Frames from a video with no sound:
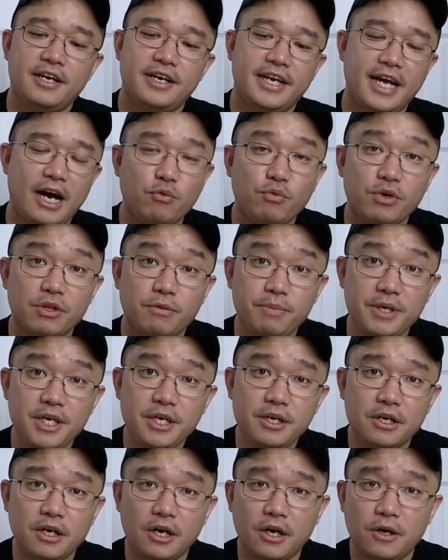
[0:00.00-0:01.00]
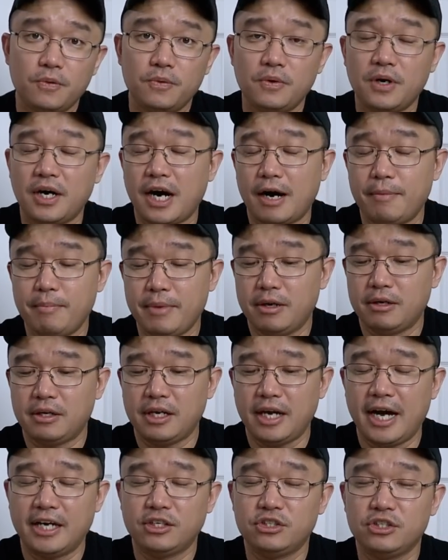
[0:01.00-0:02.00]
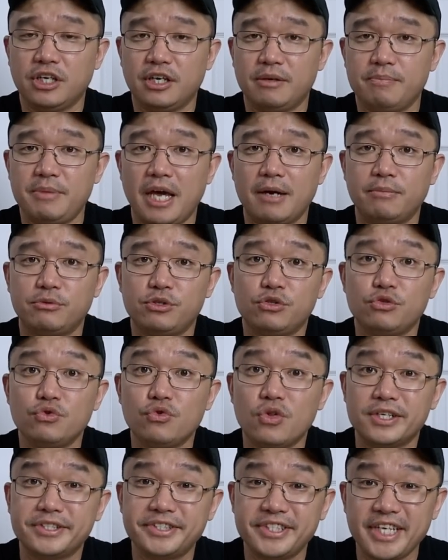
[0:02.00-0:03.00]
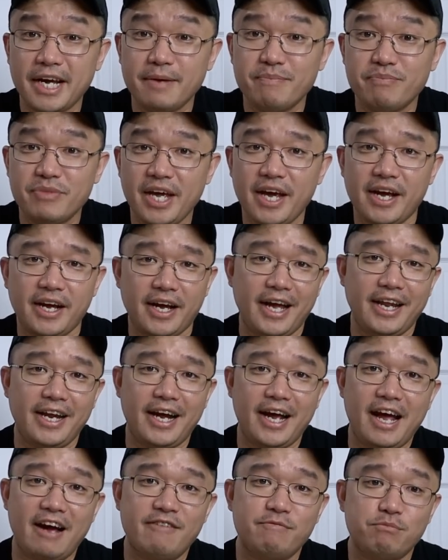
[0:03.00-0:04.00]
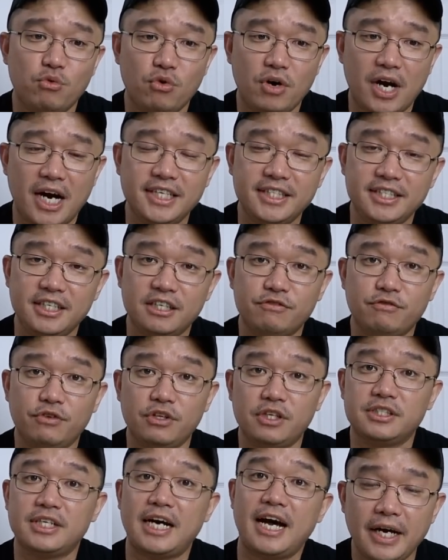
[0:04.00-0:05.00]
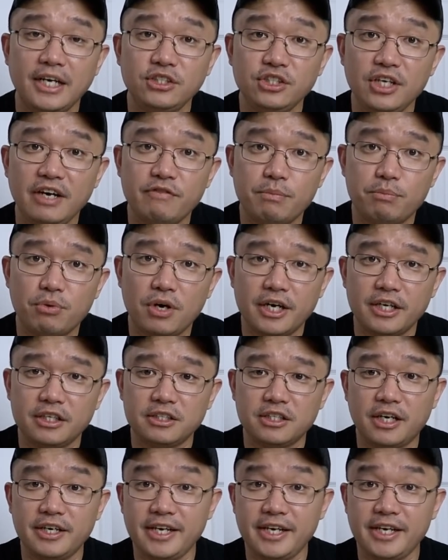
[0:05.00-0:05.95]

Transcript: Now with Pico, I'm actually gonna be able to do the same thing, and I have more ideas for this. I actually have a product